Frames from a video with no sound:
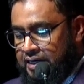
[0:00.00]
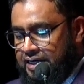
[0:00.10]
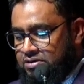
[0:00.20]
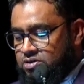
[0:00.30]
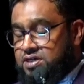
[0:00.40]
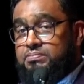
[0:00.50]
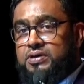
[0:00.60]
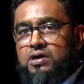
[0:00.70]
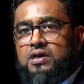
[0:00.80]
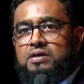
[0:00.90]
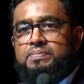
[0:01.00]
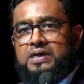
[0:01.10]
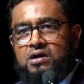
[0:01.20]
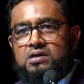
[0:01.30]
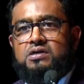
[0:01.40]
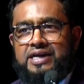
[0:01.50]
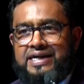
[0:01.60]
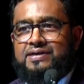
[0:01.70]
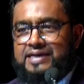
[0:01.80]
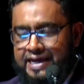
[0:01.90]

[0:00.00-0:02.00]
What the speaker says: Now, looking beyond grade